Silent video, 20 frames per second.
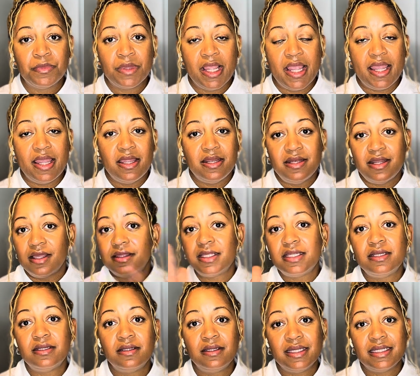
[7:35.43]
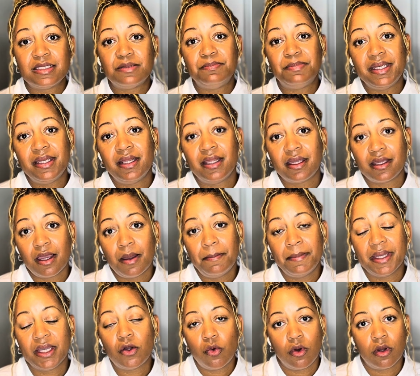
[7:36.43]
And nothing is beating
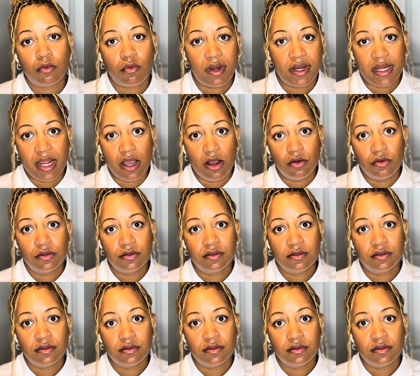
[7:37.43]
Bitcoin right now.